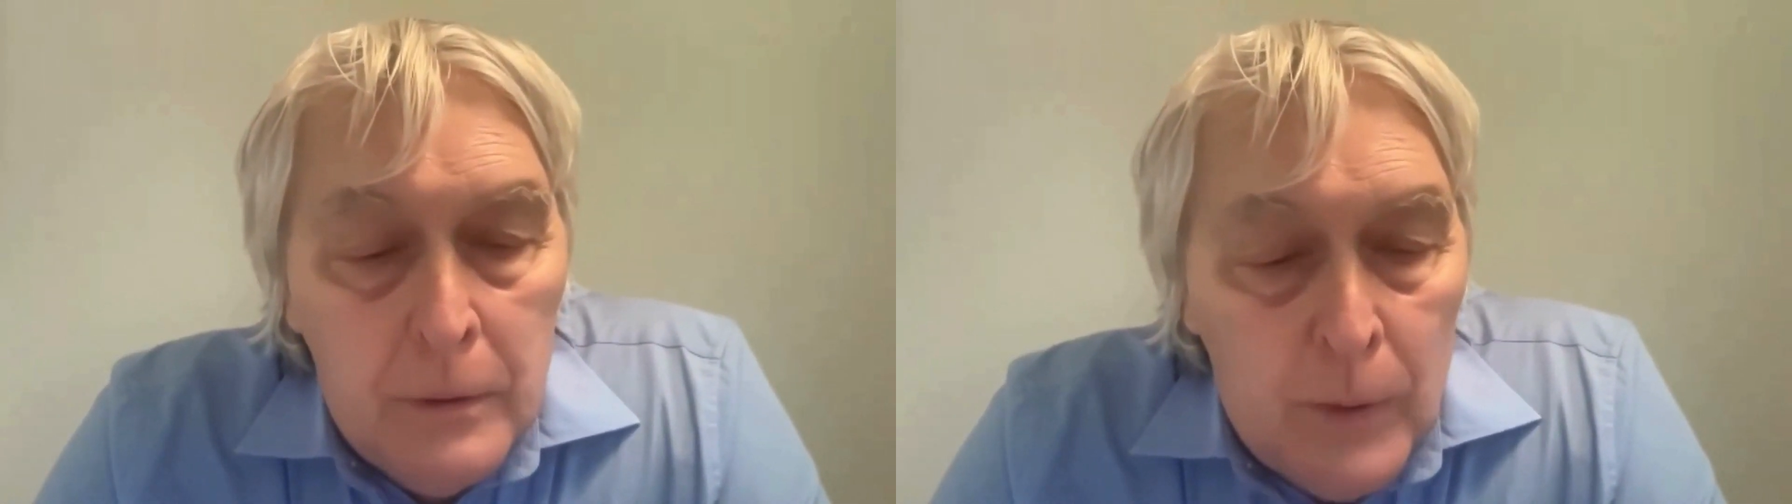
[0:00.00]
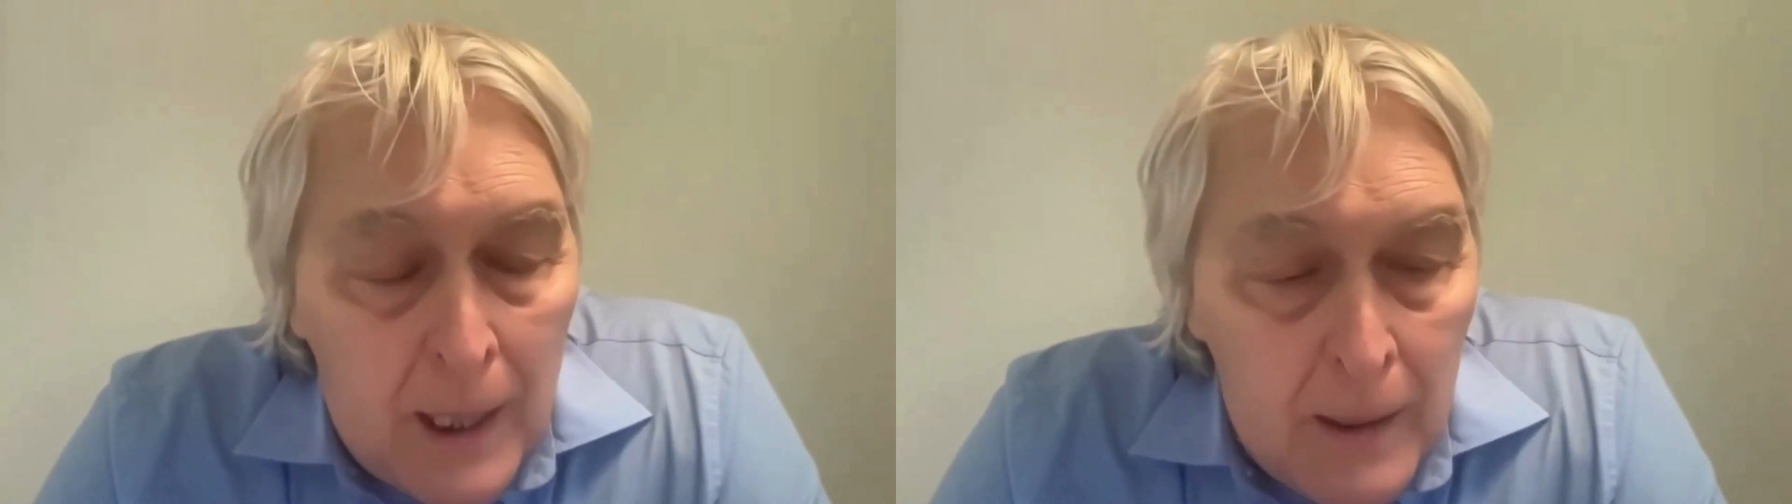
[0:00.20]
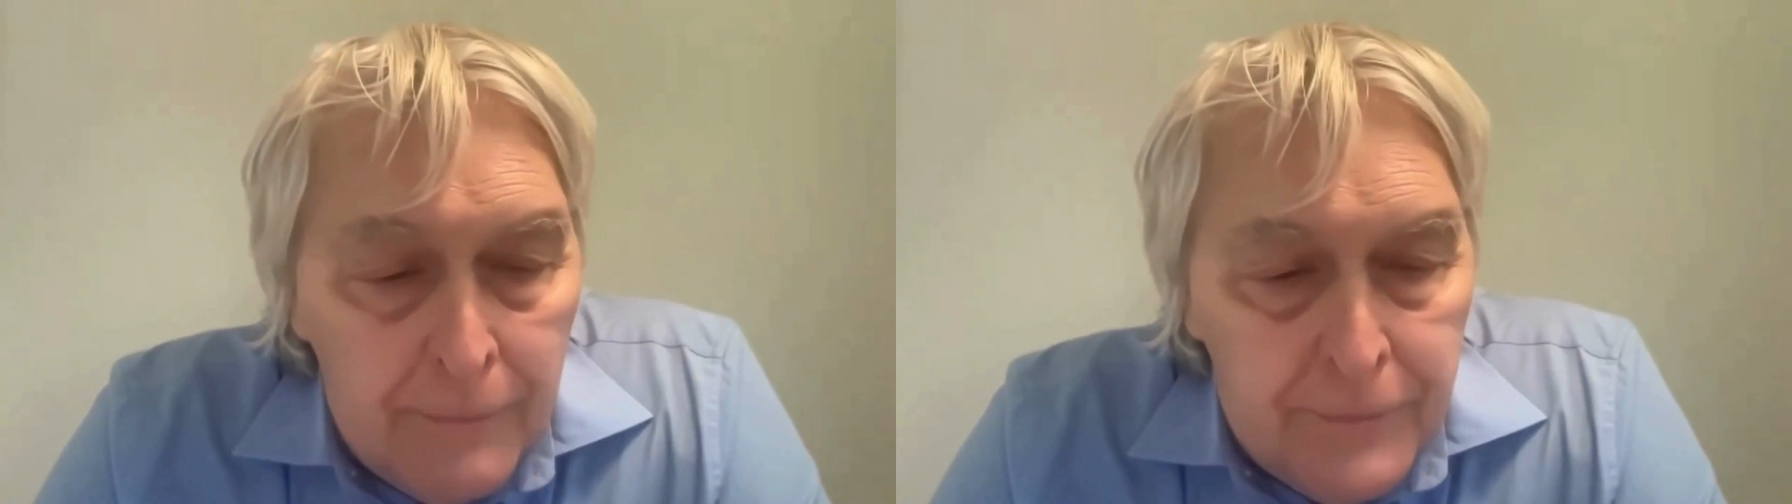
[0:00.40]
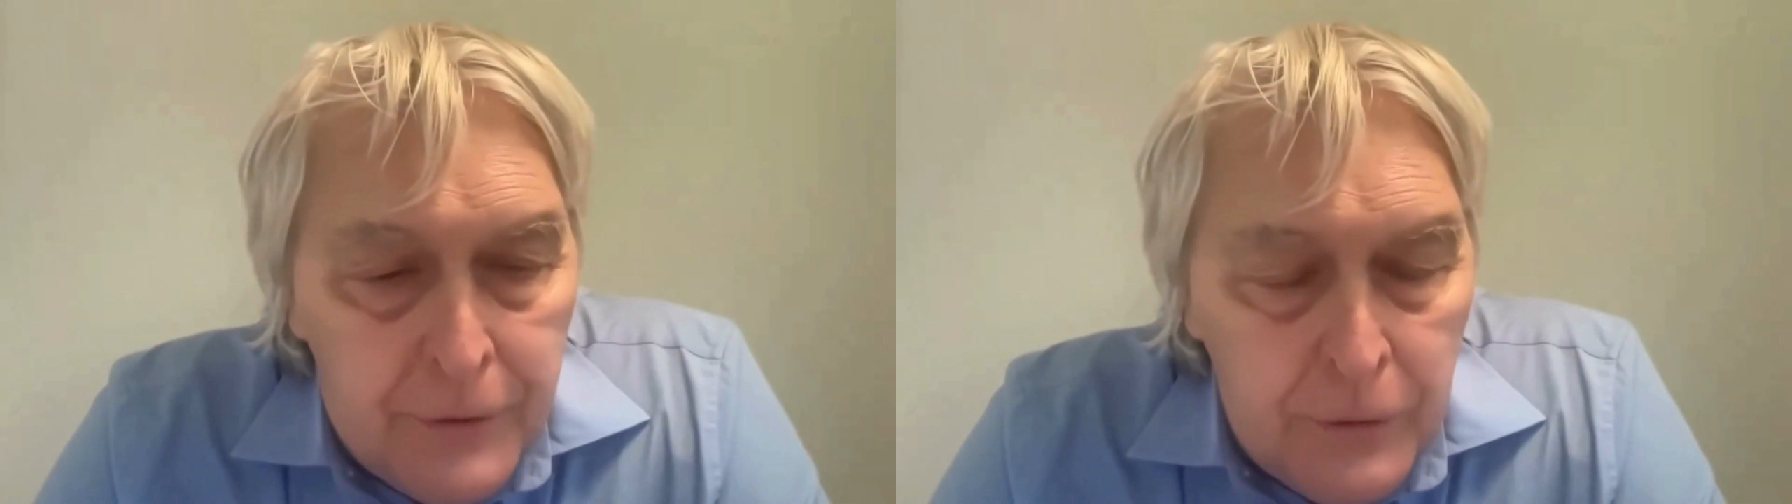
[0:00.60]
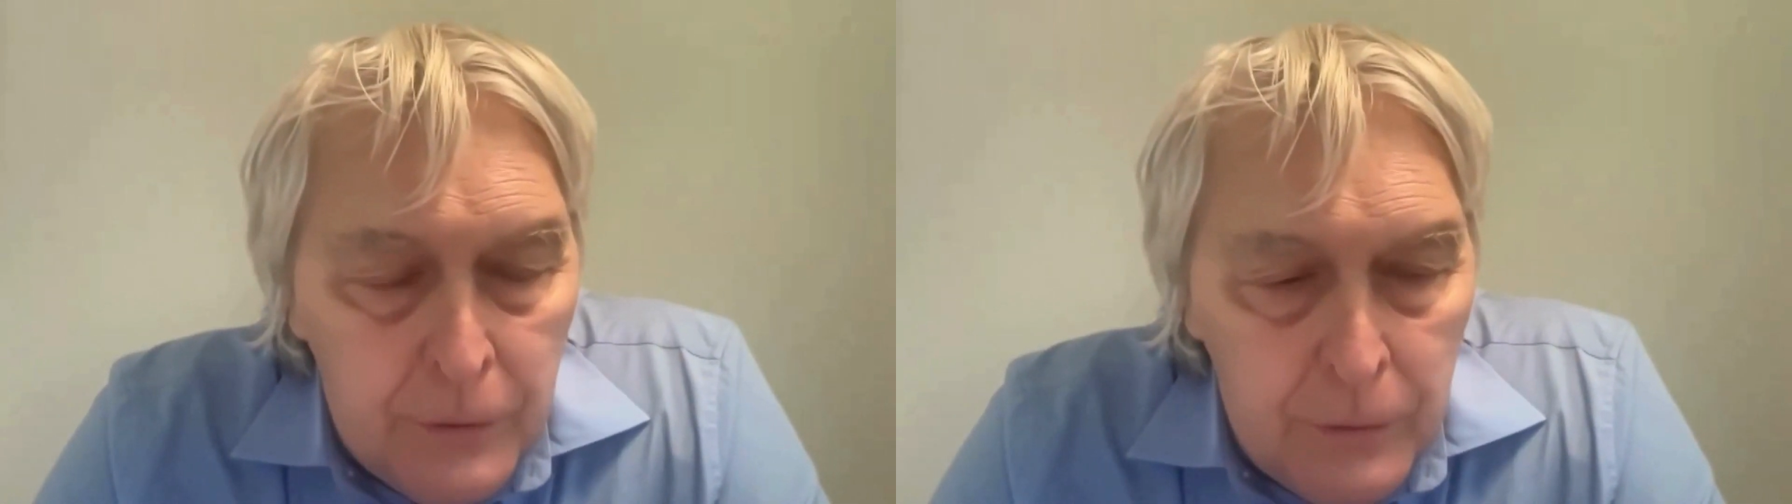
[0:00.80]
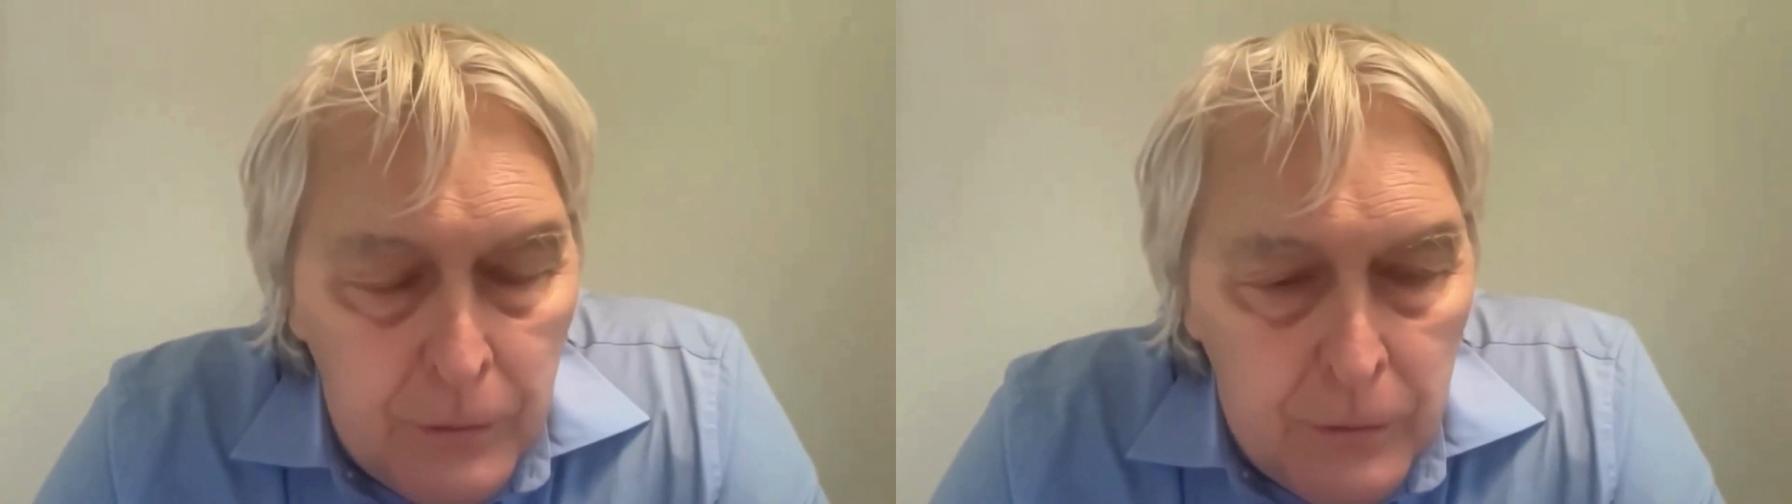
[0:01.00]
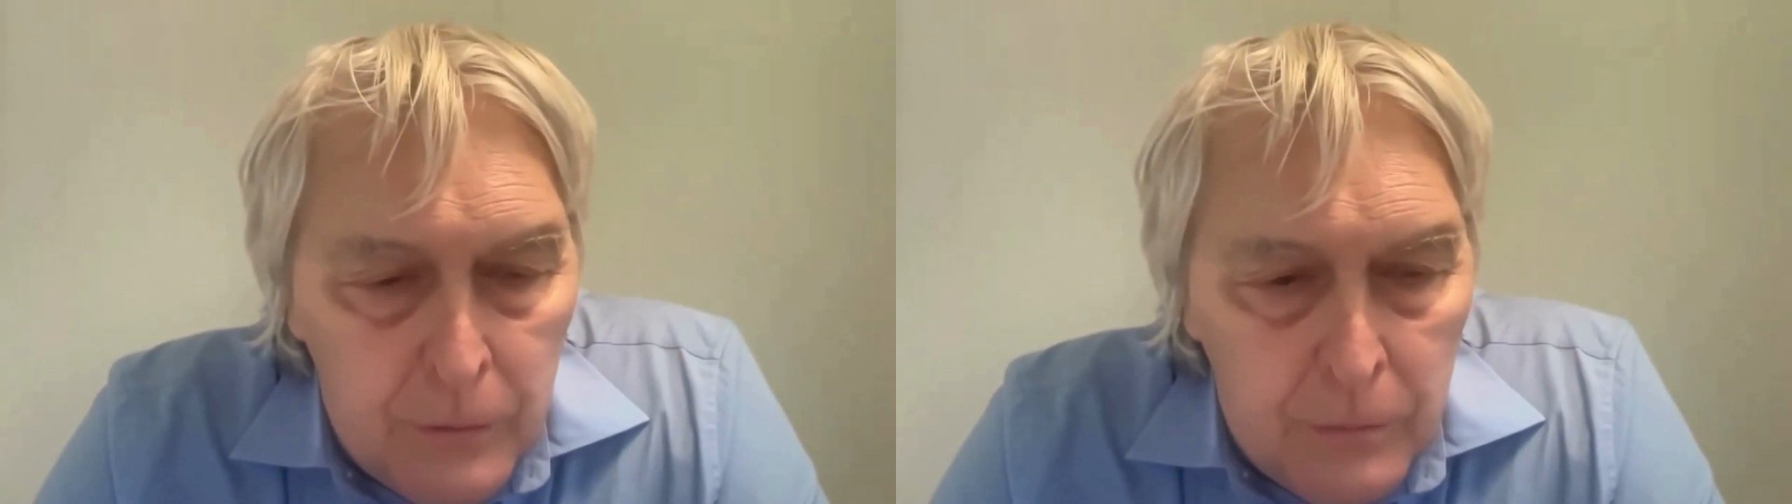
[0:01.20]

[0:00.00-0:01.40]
We have to